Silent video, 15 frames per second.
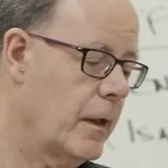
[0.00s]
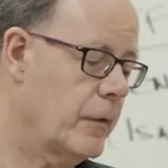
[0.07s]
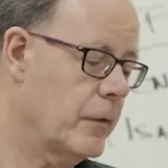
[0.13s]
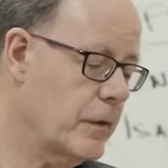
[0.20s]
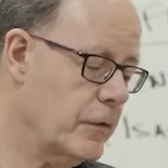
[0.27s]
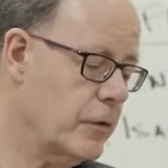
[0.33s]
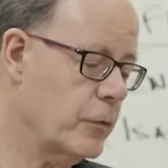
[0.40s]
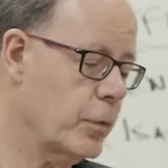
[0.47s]

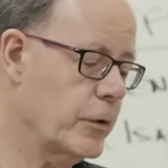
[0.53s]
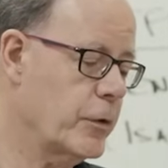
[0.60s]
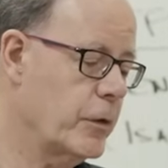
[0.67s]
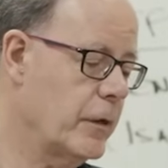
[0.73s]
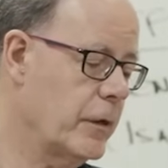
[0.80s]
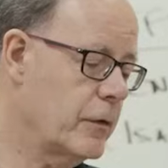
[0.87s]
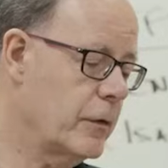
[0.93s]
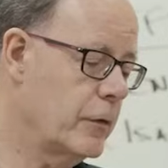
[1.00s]
this is what you
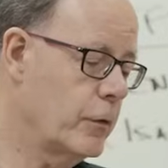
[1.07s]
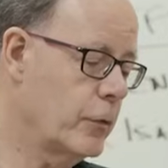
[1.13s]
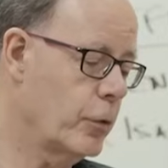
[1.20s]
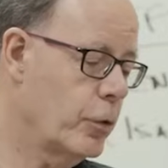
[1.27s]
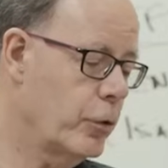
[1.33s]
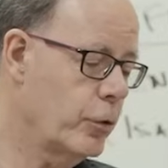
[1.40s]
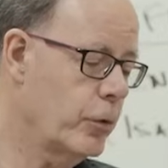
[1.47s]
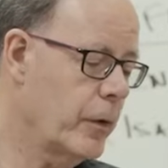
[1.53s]
to do.
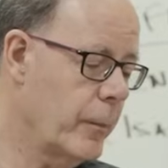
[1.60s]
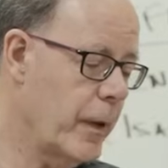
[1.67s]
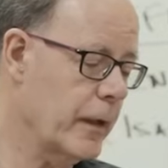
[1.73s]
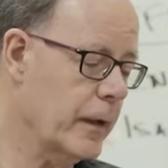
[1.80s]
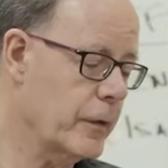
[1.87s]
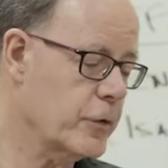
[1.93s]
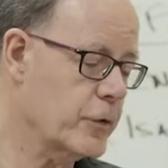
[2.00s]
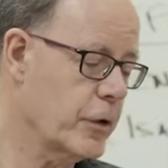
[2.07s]
Who
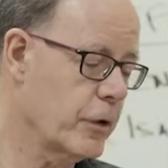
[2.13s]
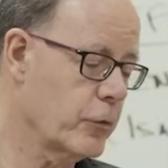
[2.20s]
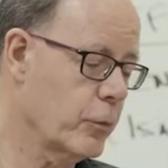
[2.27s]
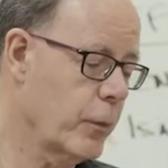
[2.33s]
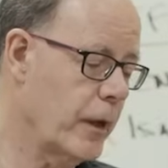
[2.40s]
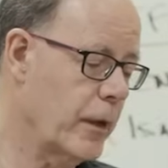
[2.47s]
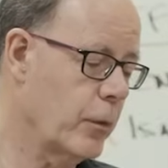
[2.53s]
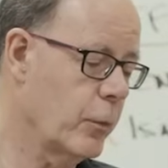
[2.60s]
among us shall
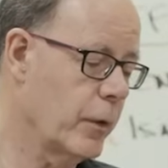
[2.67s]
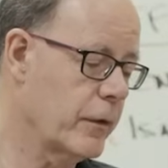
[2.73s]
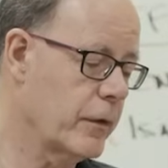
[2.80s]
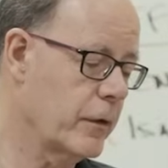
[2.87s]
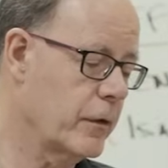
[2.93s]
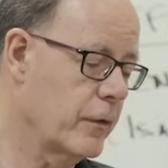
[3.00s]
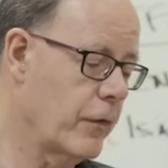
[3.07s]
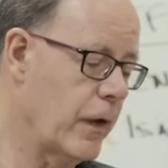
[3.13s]
dwell with
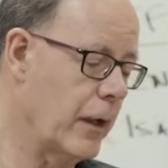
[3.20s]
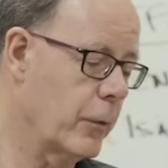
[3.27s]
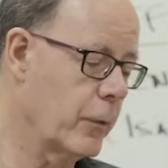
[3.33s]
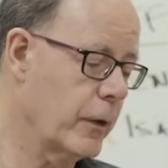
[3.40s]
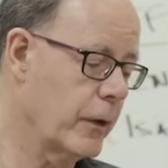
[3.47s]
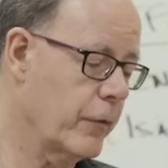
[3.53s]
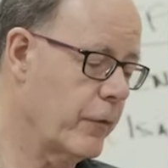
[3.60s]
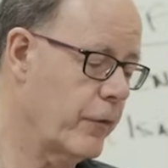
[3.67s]
the
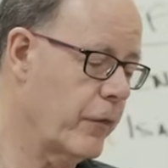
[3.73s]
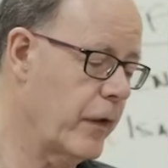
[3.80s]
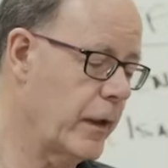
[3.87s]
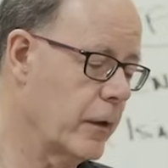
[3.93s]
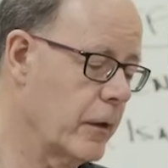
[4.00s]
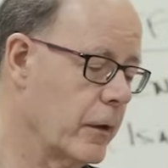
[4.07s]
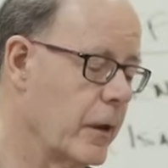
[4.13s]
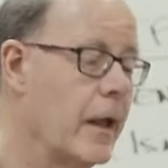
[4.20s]
devouring
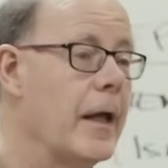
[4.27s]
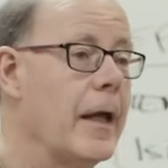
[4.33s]
fire?